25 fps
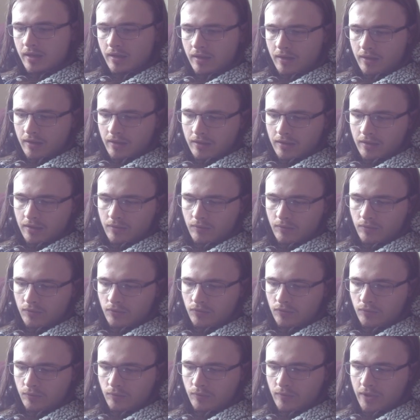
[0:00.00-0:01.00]
This one
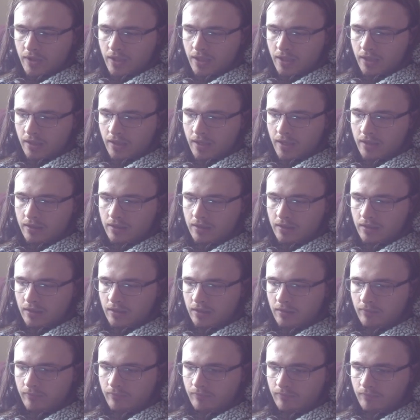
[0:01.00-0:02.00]
should work actually.
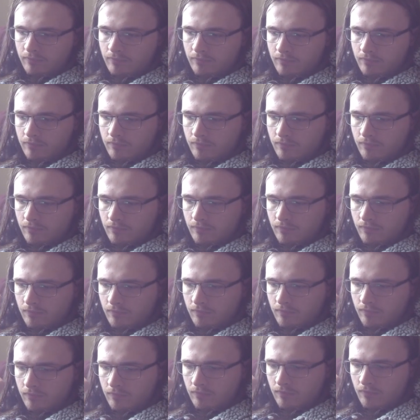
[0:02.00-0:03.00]
Mm.
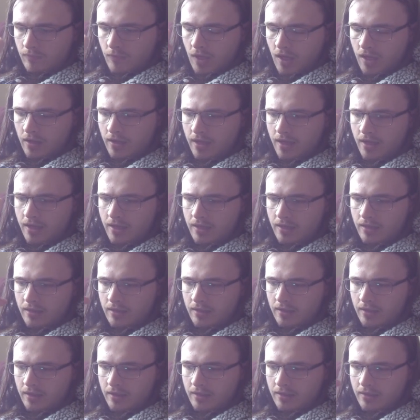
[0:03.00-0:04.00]
Oh yeah,
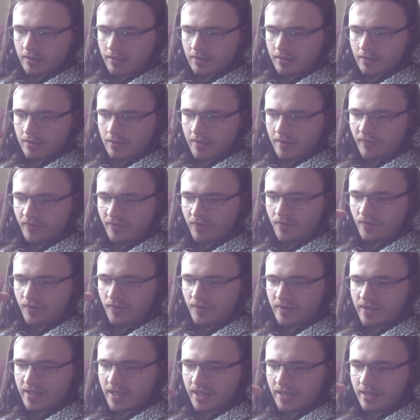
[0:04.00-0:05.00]
this, I thought for a
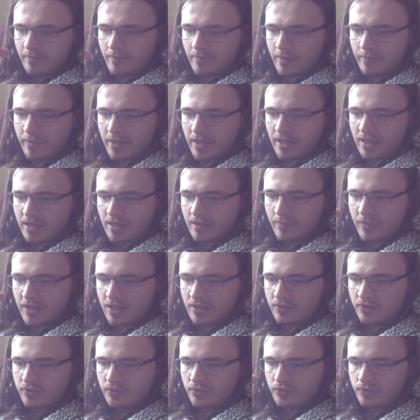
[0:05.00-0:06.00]
second it might be a little bit
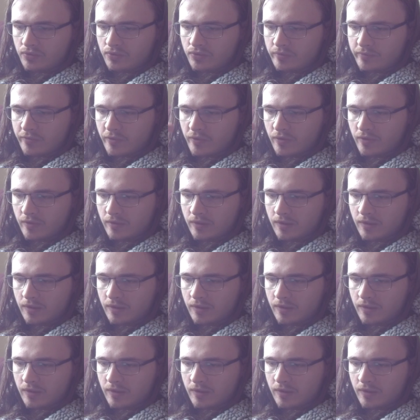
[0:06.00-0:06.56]
too small.